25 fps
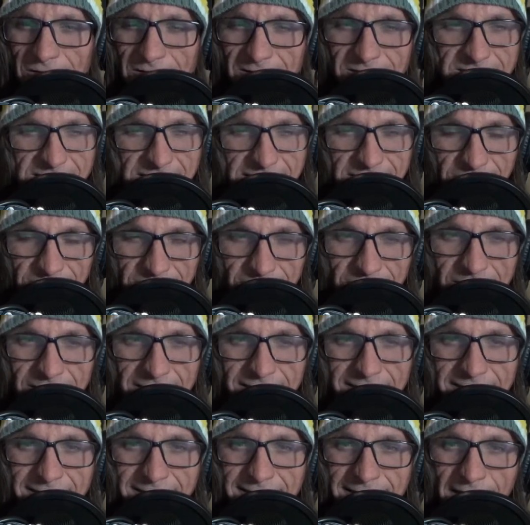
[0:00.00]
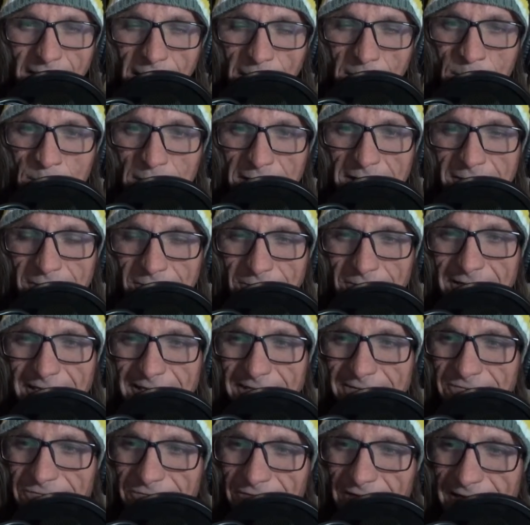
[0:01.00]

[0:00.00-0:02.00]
Looks like they're all a bit rough.